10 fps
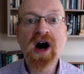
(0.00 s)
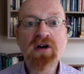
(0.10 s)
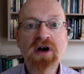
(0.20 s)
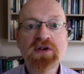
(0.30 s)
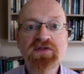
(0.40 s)

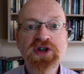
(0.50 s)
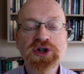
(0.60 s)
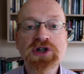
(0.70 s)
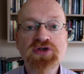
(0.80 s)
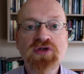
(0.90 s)
our own
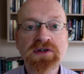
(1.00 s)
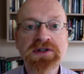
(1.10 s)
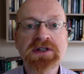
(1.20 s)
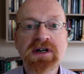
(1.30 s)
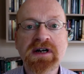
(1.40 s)
vision across
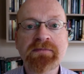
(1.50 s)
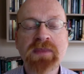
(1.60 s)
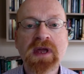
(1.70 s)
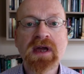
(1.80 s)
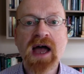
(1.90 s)
time
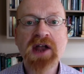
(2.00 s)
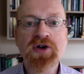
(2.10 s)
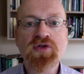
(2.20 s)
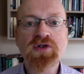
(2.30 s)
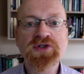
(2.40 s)
and
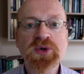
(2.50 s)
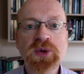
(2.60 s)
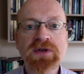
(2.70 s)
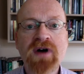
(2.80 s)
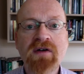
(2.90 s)
across
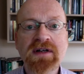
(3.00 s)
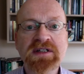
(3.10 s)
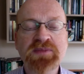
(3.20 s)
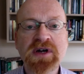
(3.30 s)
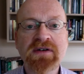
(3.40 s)
all of our
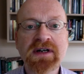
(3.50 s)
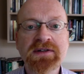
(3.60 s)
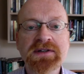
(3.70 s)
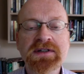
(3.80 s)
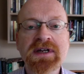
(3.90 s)

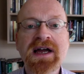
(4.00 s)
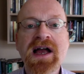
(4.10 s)
experience,